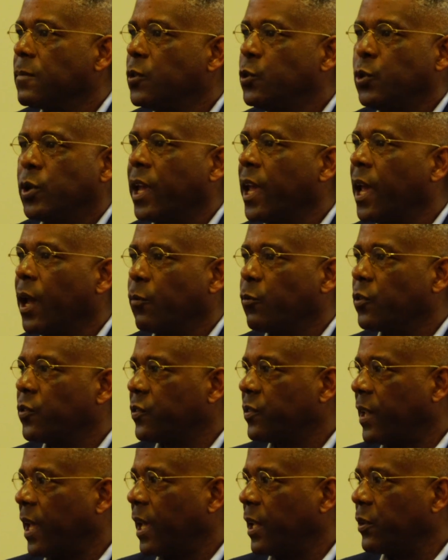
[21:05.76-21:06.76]
You can't
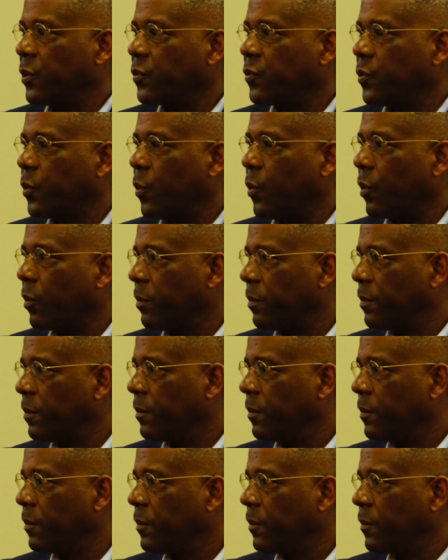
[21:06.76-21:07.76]
withstand the storm.
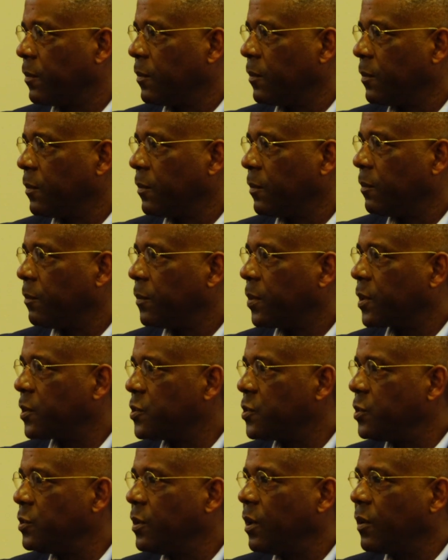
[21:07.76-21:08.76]

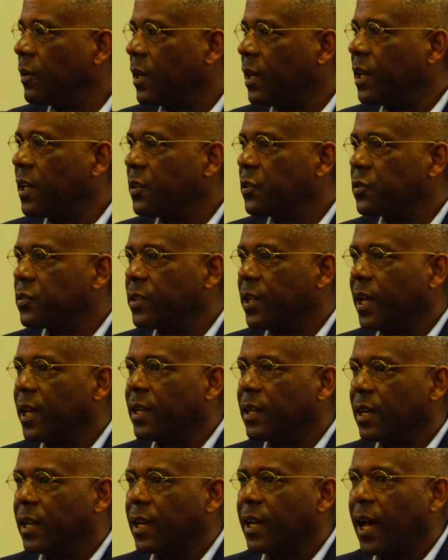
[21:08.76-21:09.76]
Because you don't understand
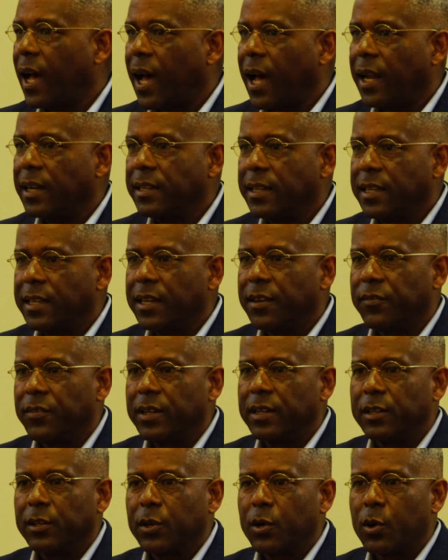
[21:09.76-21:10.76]
that God
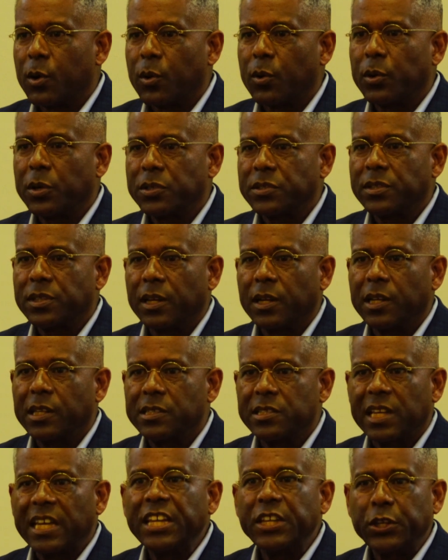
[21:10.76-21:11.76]
given the courage that
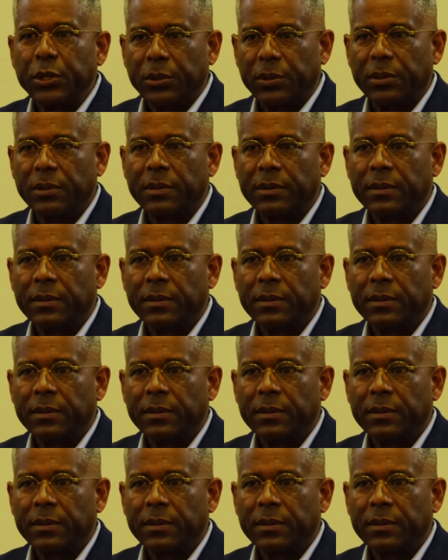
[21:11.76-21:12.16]
is in you.